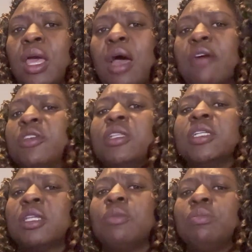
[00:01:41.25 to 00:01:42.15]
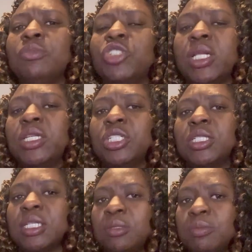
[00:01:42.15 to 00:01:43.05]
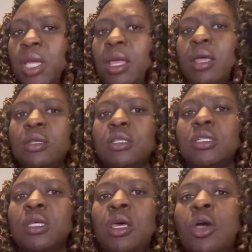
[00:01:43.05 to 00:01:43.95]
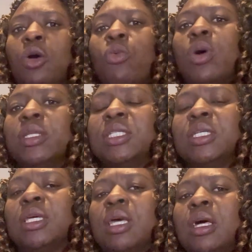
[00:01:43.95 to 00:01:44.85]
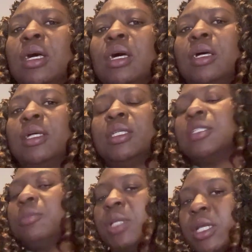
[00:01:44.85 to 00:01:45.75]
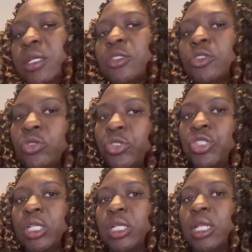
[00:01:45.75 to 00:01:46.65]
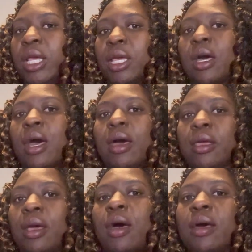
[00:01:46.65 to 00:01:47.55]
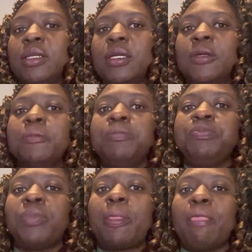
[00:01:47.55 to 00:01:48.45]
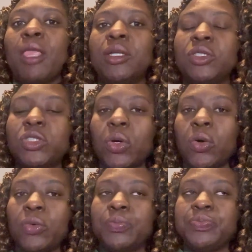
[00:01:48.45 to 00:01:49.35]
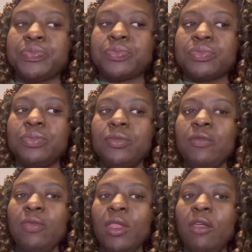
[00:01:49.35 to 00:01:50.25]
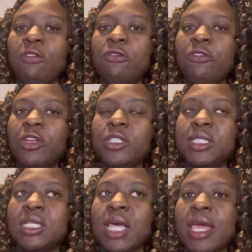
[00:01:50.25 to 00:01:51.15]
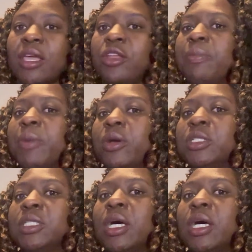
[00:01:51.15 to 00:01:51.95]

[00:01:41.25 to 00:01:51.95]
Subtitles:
having the same challenges as me and wanting a similar solution like I had. So first, I heard about